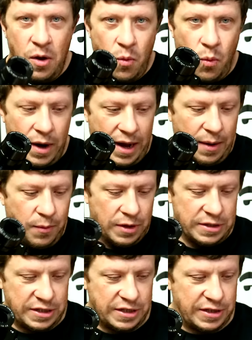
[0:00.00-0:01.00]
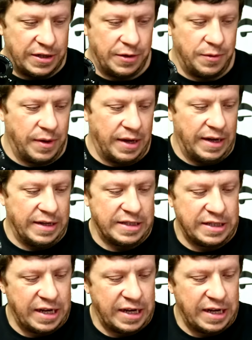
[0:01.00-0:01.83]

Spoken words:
What I want to do is